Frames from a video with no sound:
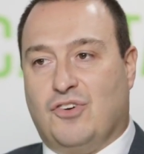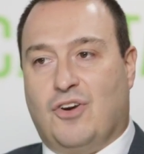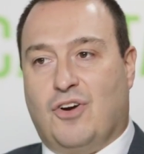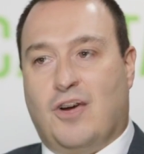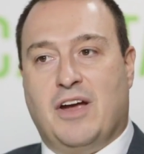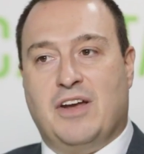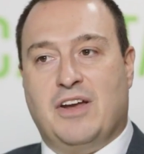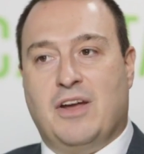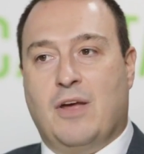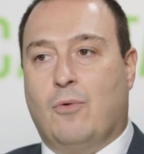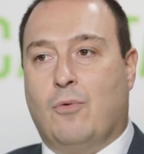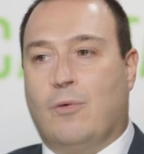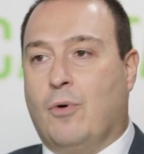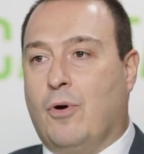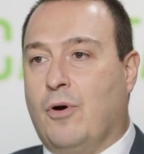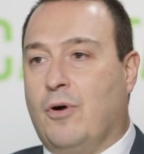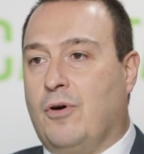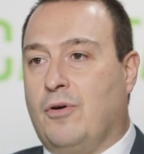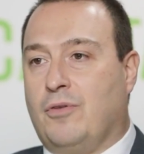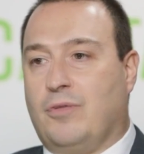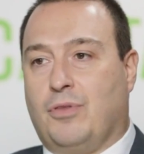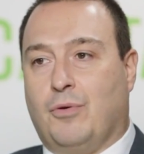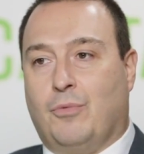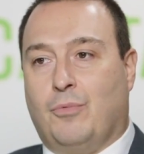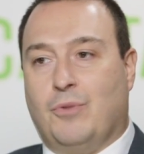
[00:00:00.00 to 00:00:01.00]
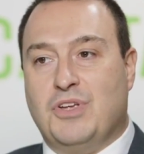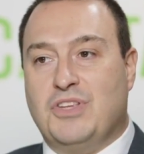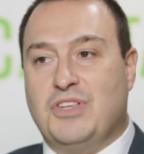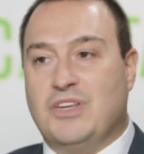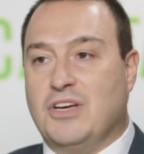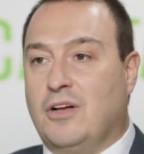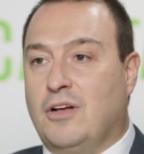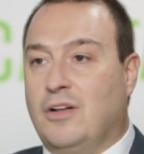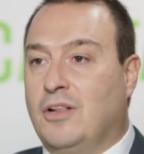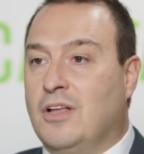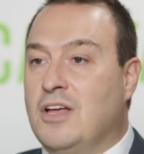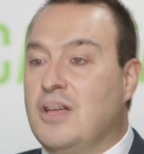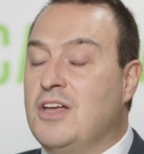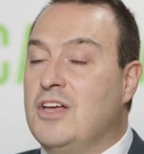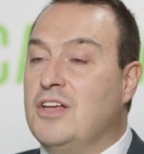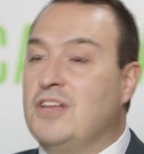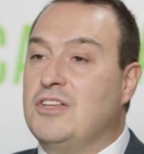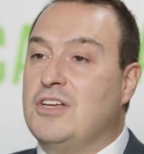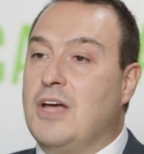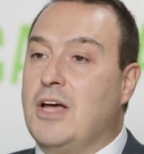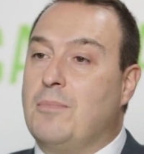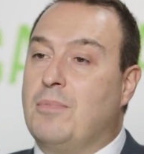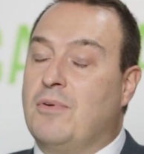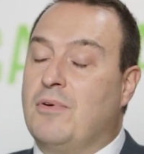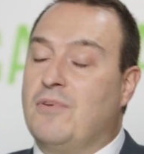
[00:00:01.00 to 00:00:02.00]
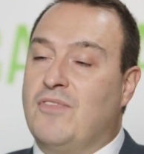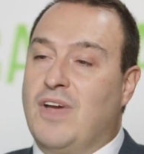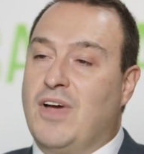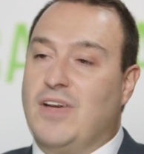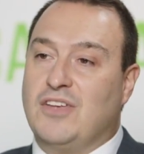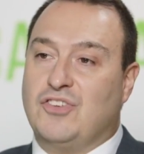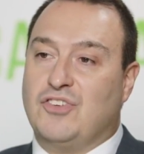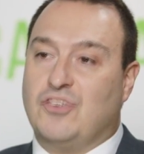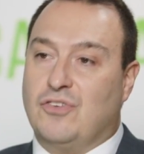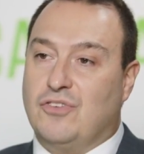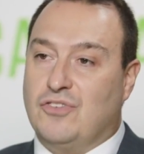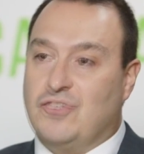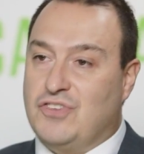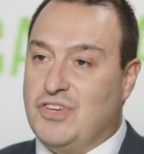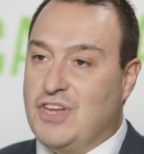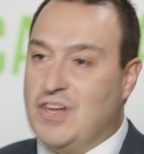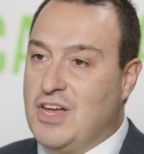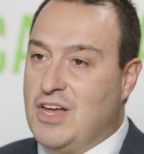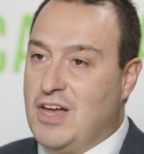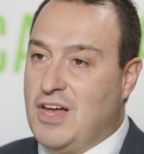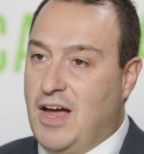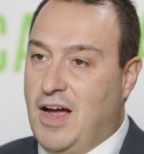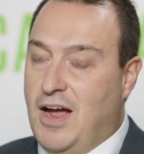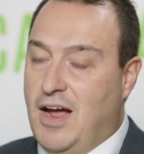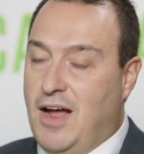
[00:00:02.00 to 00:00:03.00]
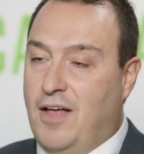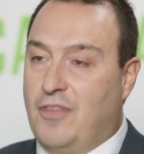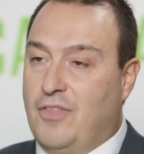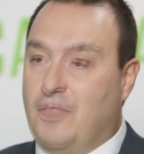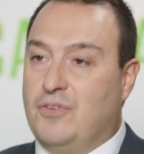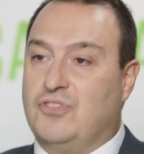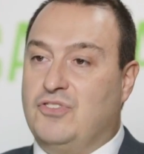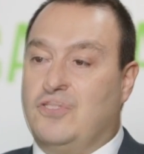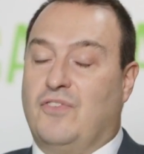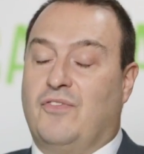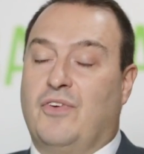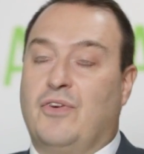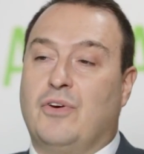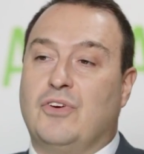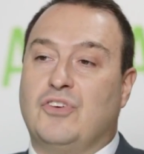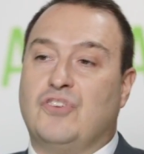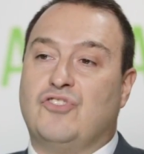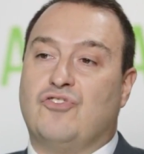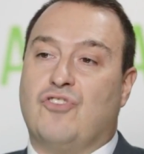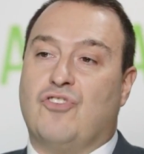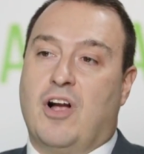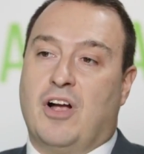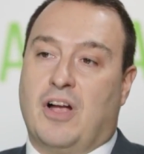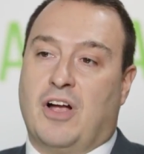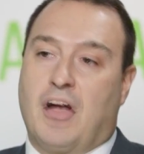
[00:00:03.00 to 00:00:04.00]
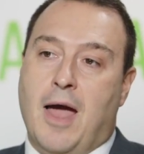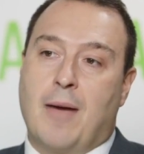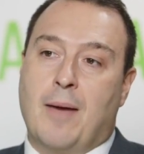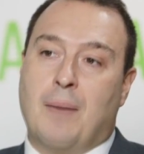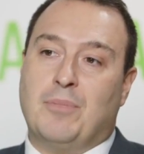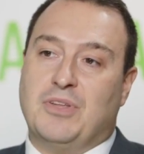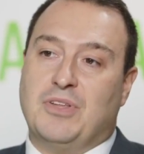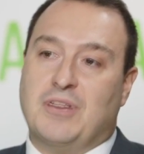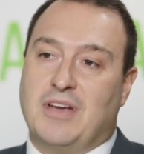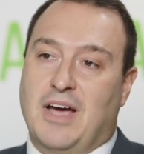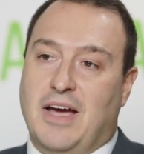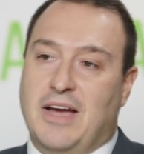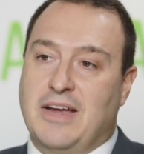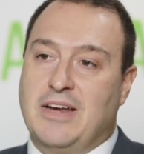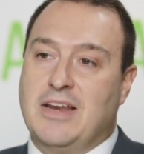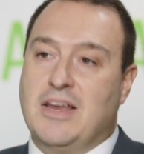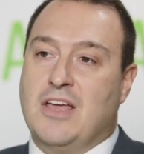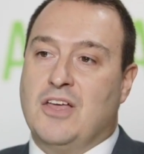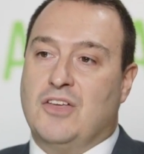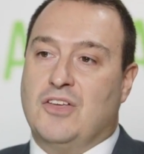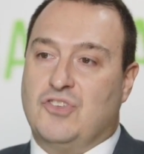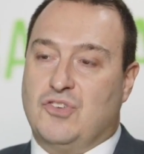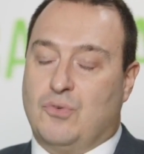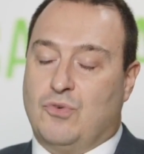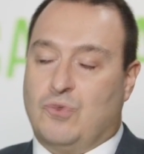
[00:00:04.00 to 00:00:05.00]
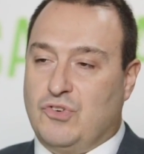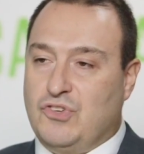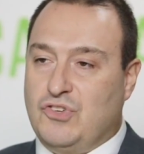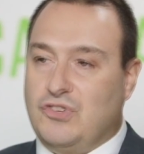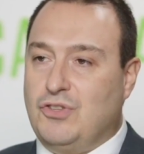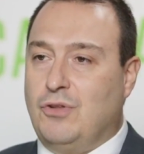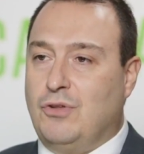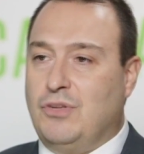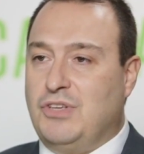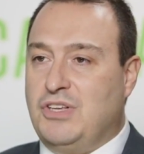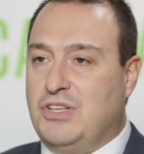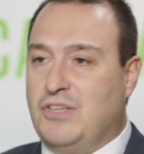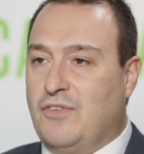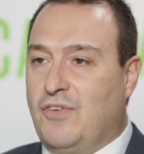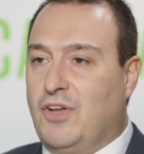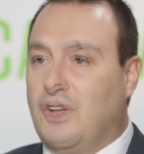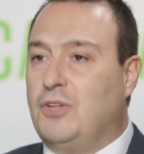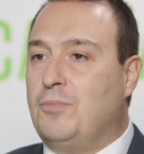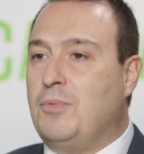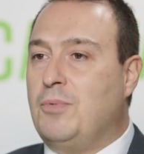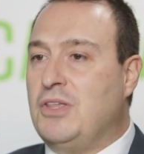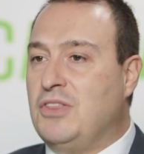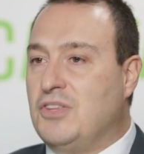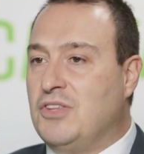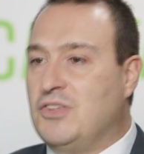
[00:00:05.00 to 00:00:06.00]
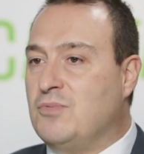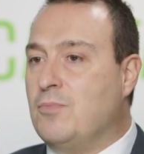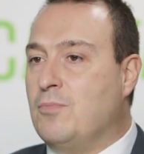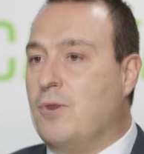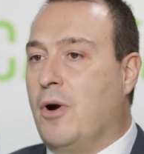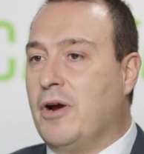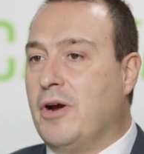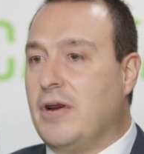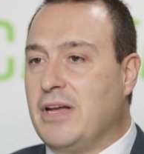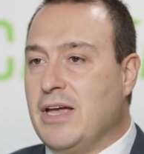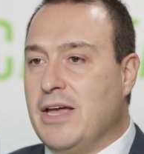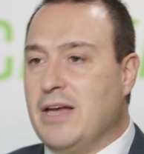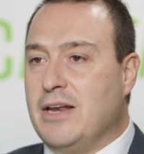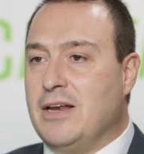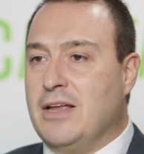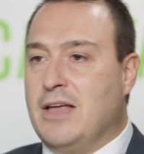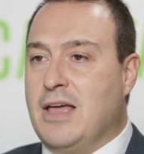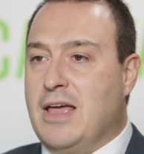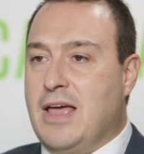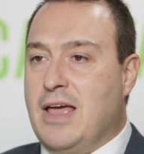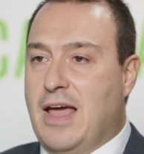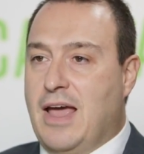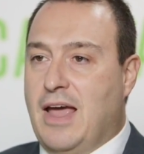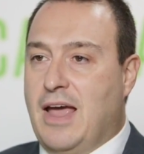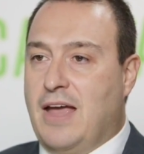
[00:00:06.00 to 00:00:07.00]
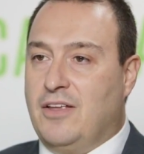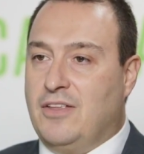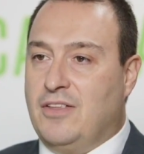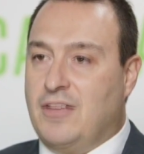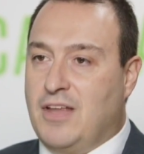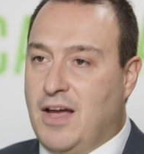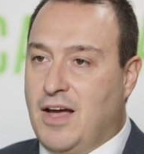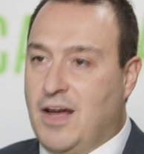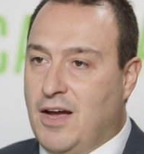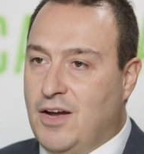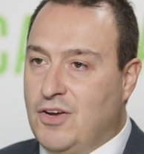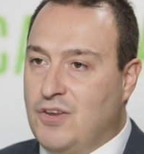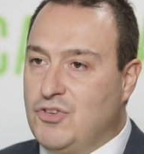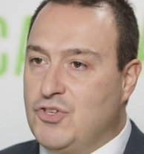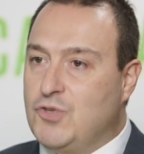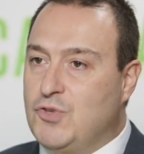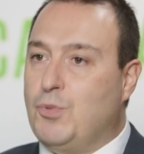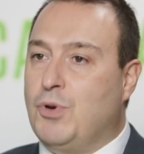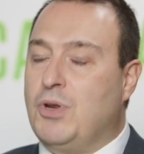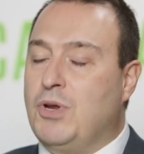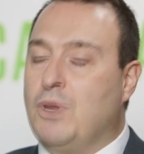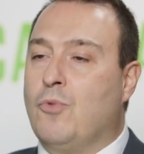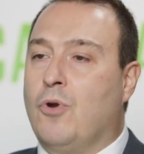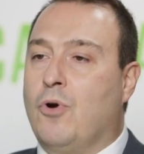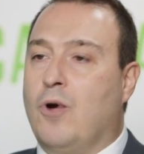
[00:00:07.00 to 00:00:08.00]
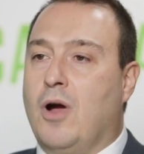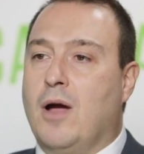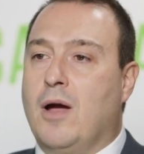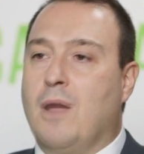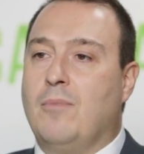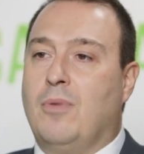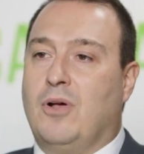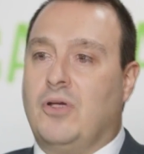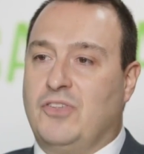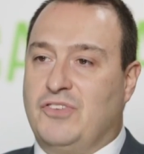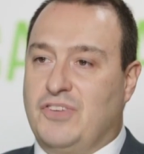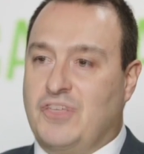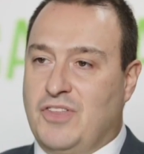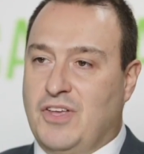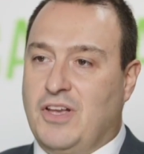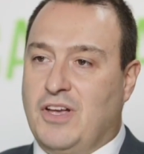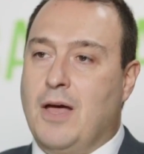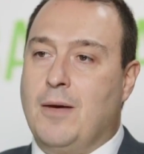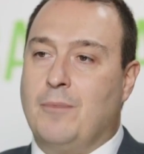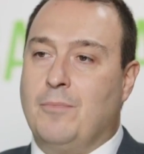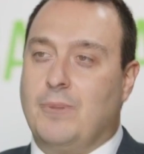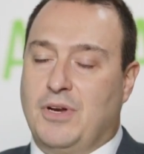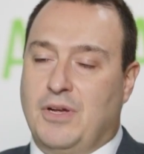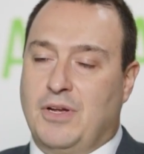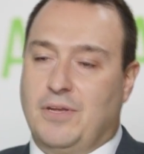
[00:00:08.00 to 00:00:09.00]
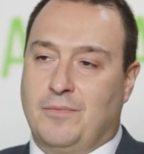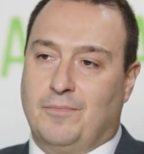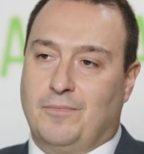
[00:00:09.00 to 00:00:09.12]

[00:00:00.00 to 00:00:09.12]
or high net worth or retail type investors, there's a very strong appetite. So we're slowly developing this market and just putting more eyeballs on the company.